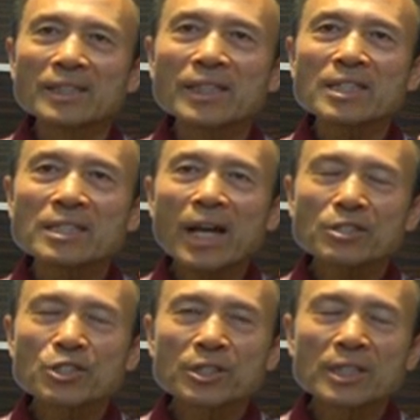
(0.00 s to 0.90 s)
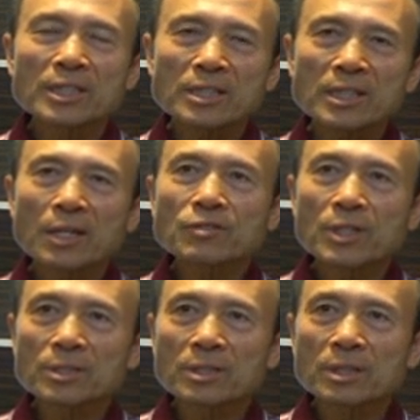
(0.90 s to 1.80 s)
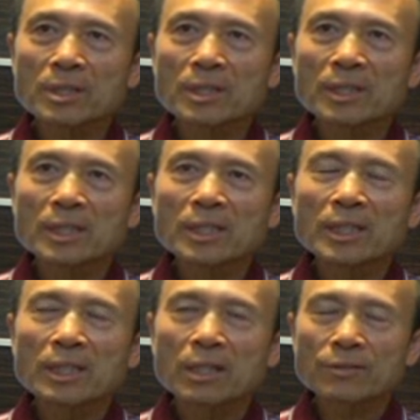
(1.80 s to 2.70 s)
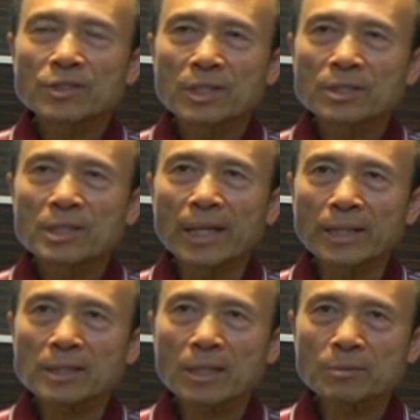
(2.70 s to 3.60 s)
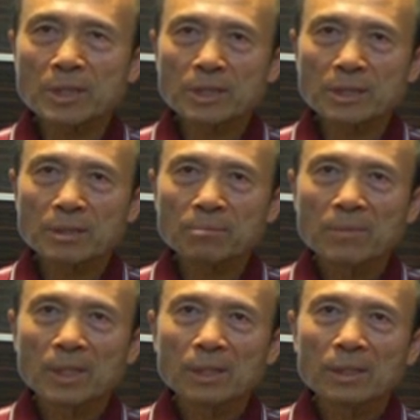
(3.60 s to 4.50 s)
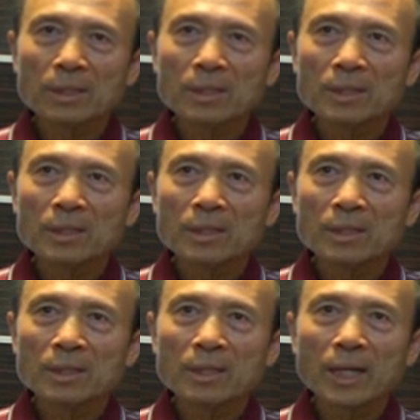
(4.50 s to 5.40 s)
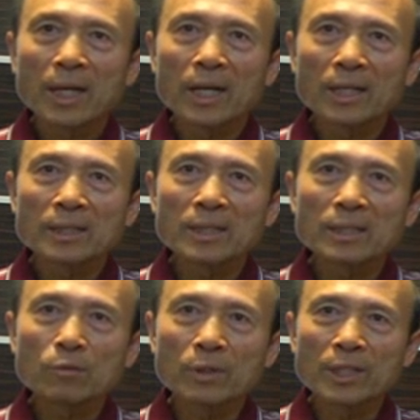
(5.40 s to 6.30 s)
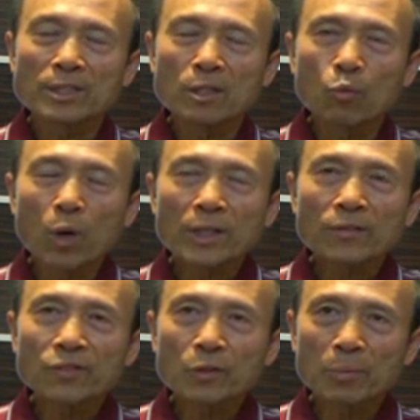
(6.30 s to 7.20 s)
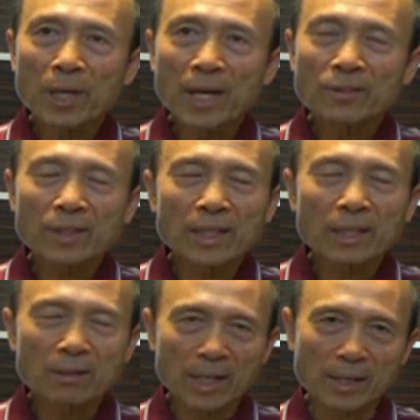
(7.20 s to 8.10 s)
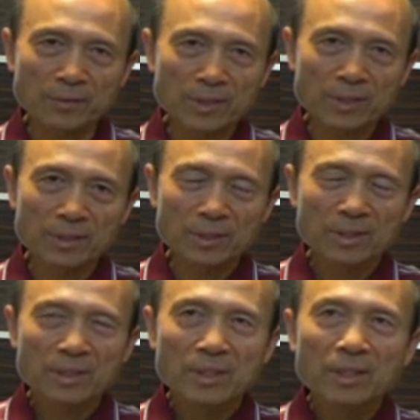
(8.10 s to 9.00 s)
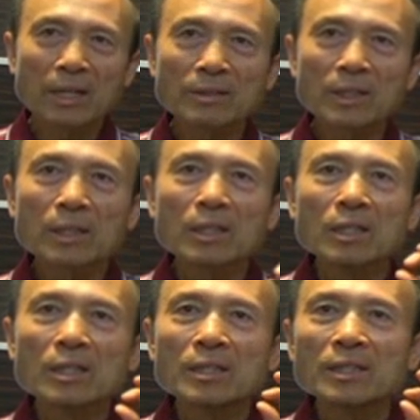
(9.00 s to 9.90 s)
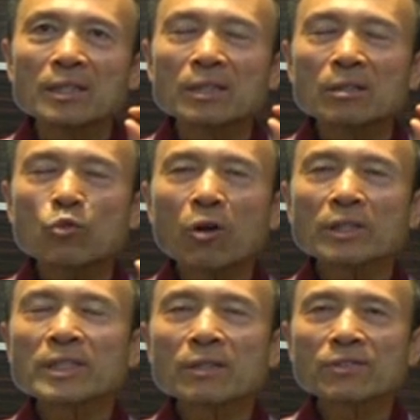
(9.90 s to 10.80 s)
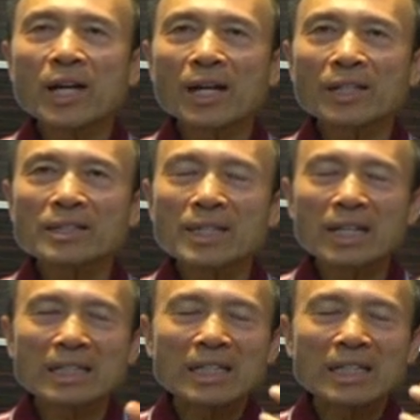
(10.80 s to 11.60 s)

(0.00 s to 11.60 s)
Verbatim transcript: His action, he saves us. He loves us. He accepts us. Uh, he, he a wonderful plan in our lives. Now the quality of God is that